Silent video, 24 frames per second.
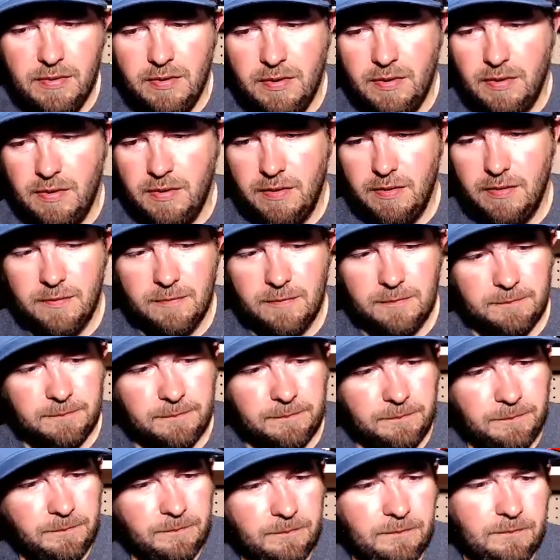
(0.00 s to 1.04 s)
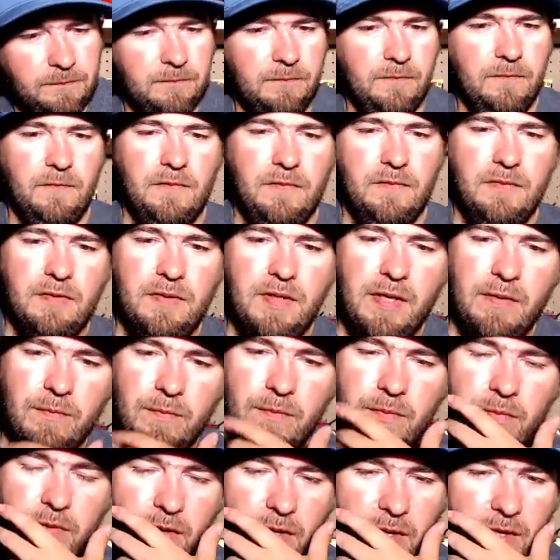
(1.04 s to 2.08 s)
that
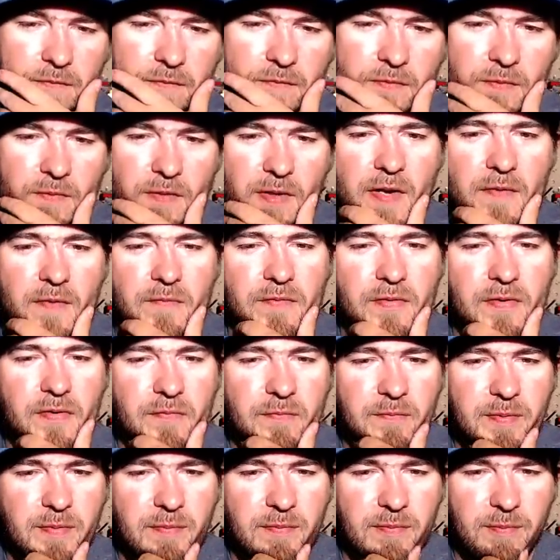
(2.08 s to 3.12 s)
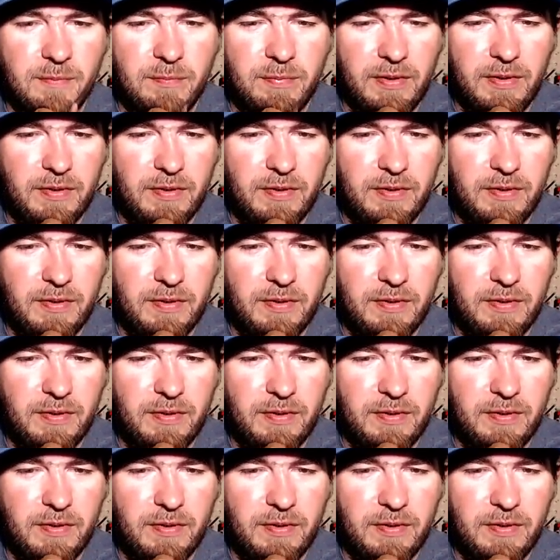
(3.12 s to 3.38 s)
we're not even going to have enough people to play